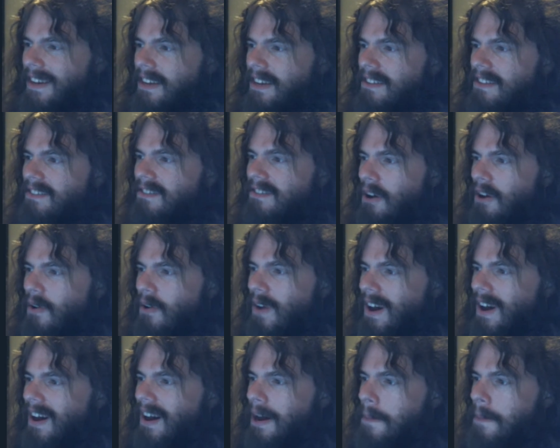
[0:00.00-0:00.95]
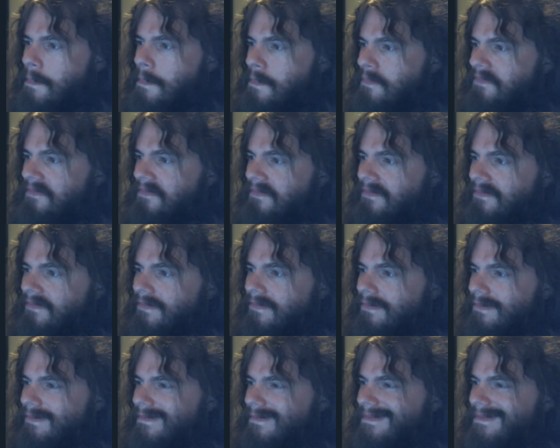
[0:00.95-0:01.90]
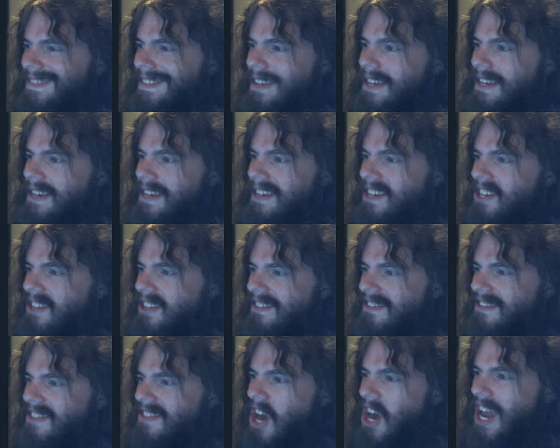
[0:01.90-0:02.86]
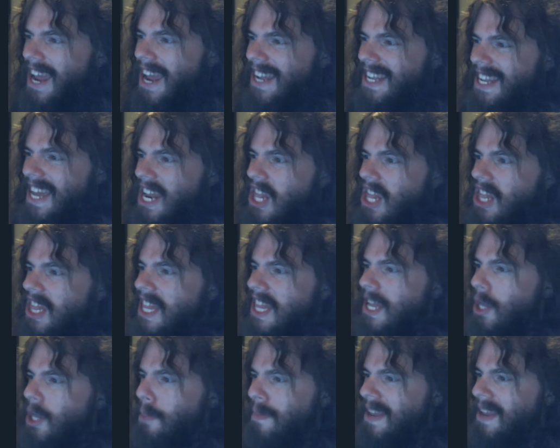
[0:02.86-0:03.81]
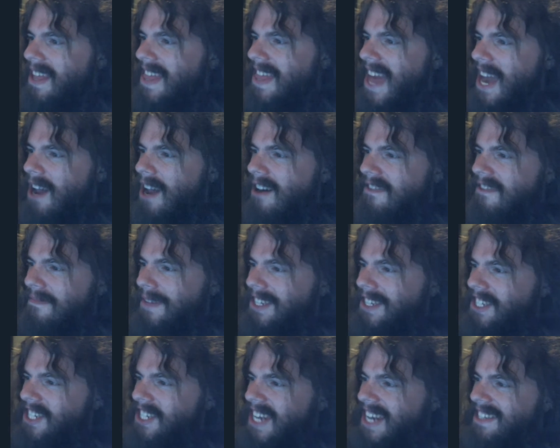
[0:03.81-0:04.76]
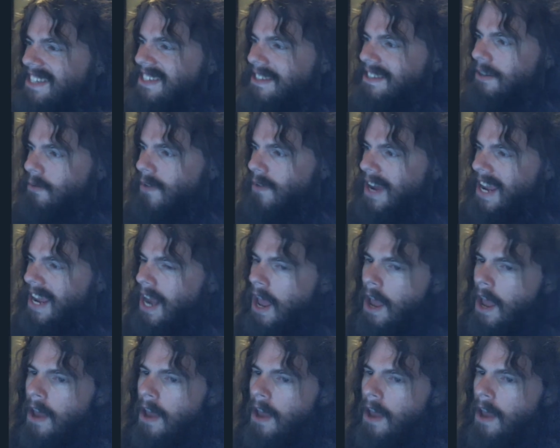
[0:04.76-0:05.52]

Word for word: So, um, just thought I'd get a little bit of that off my chest, right?